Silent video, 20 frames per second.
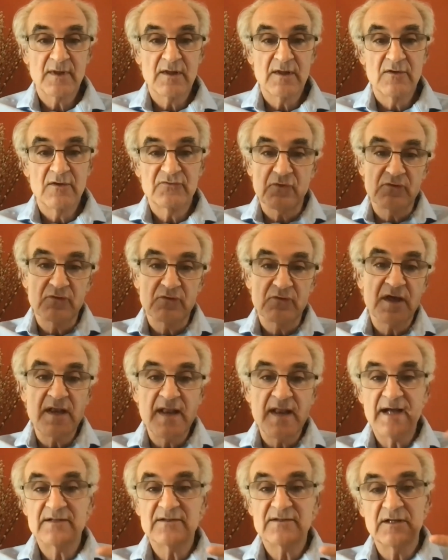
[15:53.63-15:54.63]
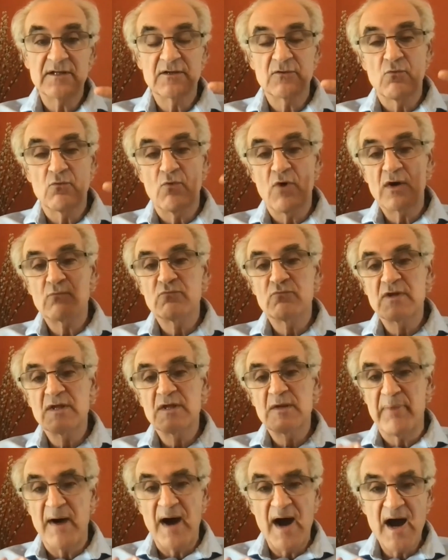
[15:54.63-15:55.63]
So connecting what
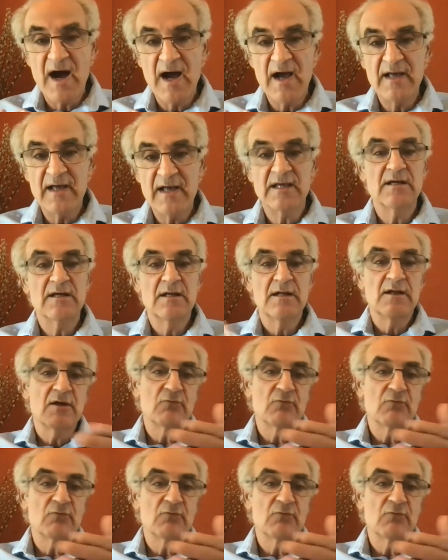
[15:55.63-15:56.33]
we buy